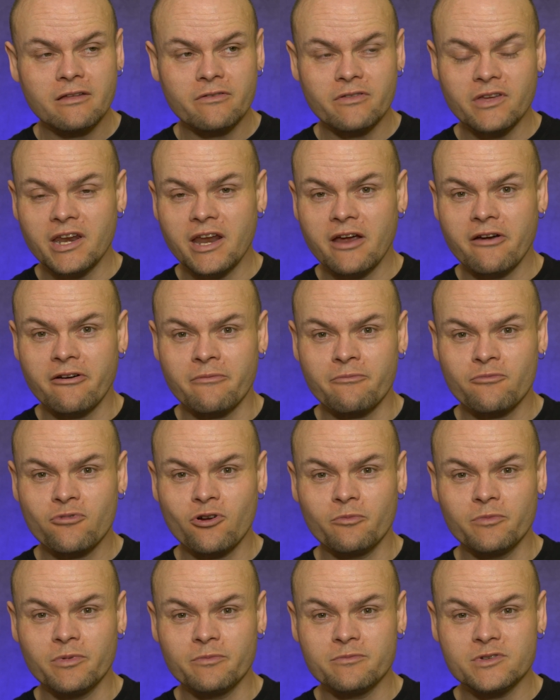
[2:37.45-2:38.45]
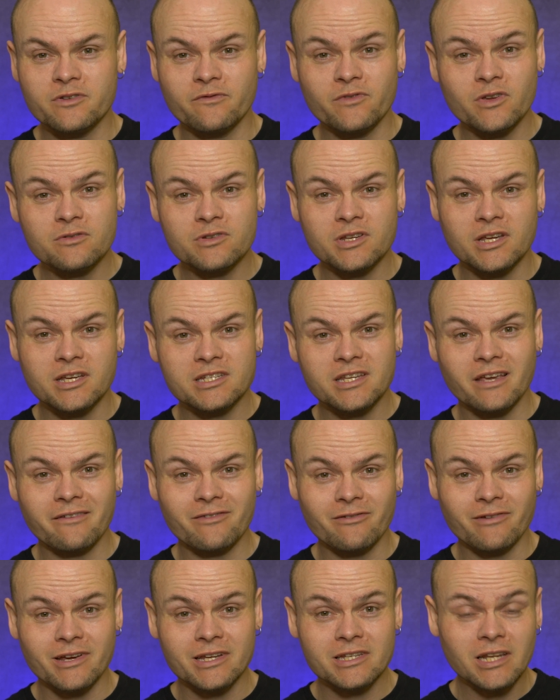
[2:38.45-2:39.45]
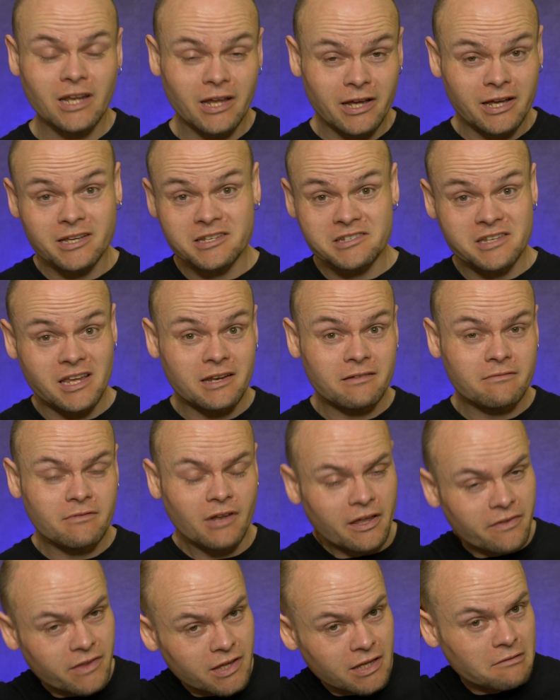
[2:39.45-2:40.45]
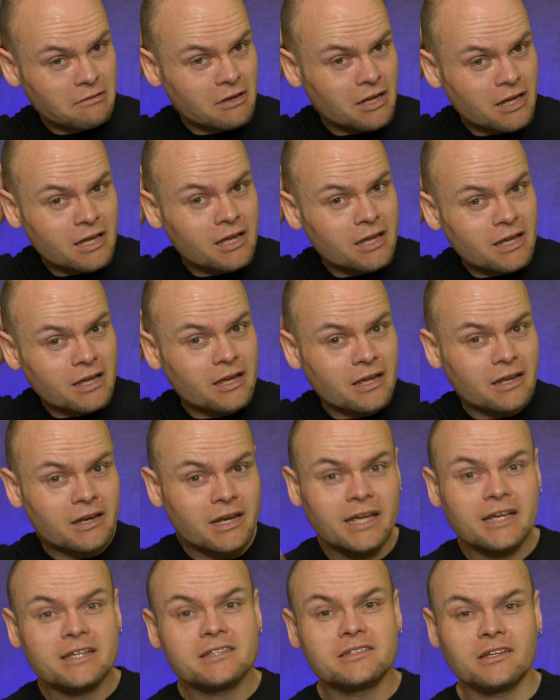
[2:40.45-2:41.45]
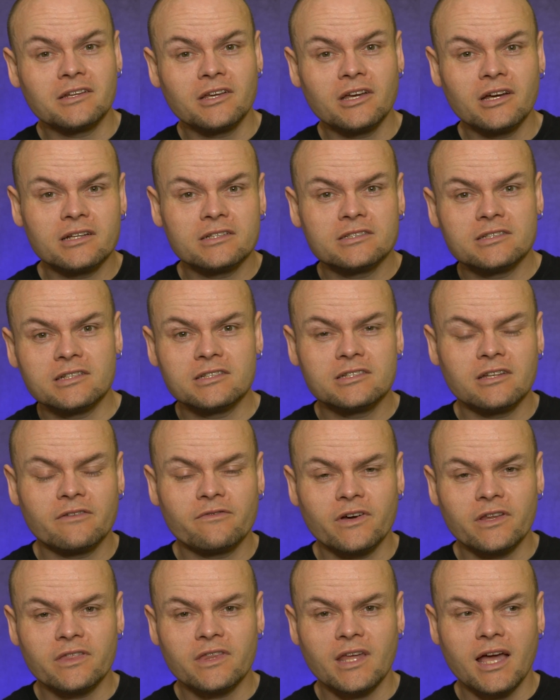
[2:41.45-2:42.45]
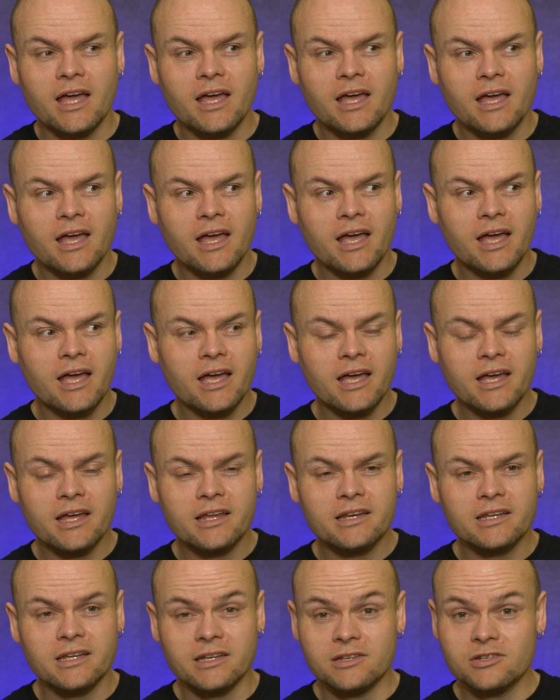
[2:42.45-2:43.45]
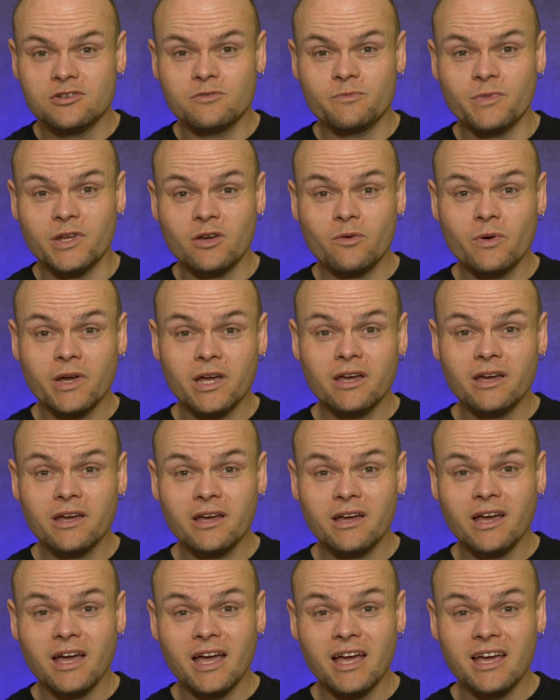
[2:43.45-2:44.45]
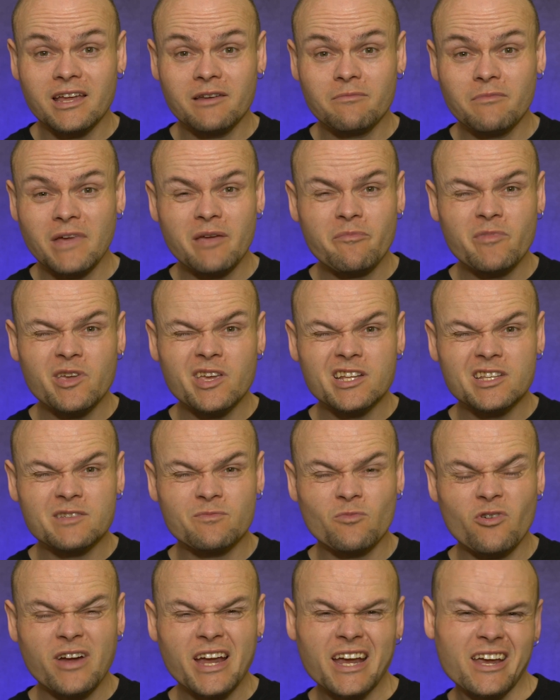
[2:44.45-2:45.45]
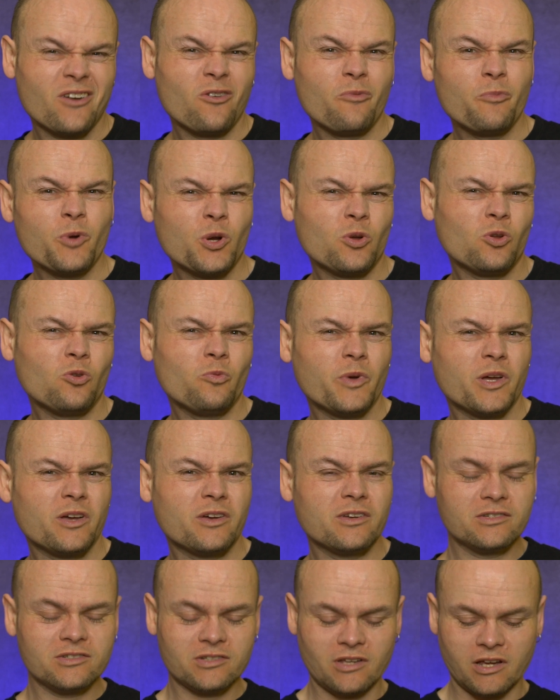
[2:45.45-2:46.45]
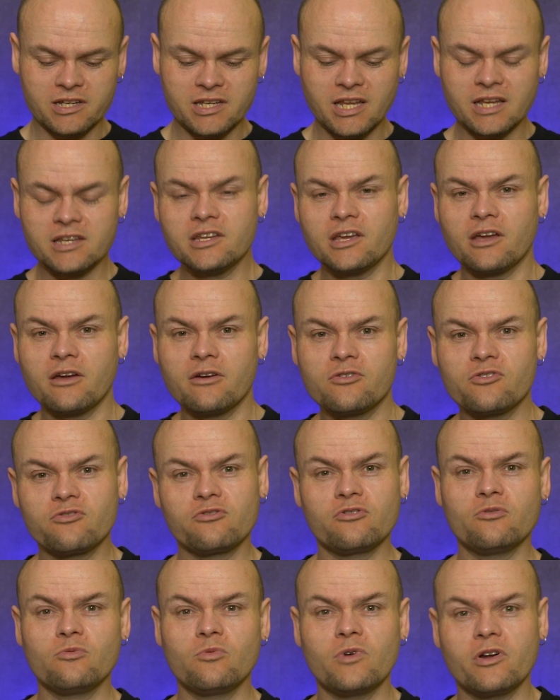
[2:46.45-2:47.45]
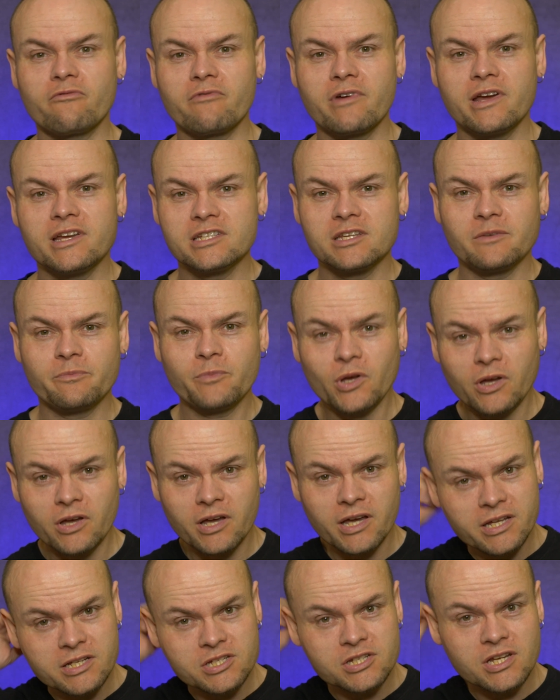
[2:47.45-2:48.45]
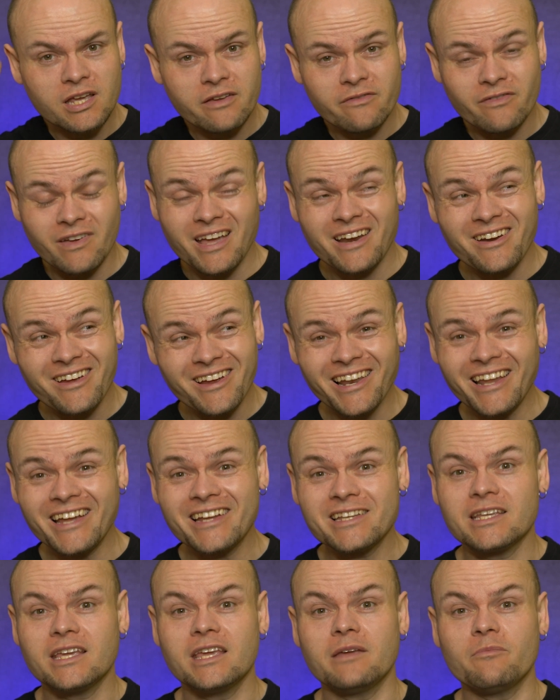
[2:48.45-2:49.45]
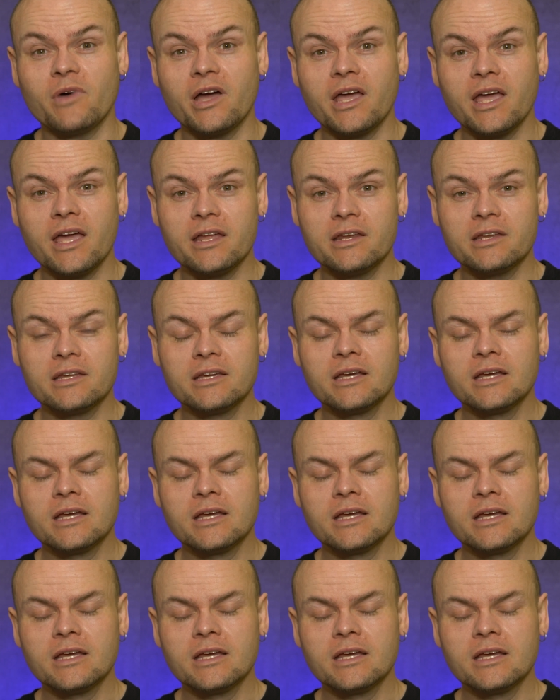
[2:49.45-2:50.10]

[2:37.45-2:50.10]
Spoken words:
the inherent problems of using a safety razor, like I said, like the nicks and cuts and stuff like that. And it should be quicker, and maybe it's more economical because I tend to go through one razor per head shave, and I like to keep my head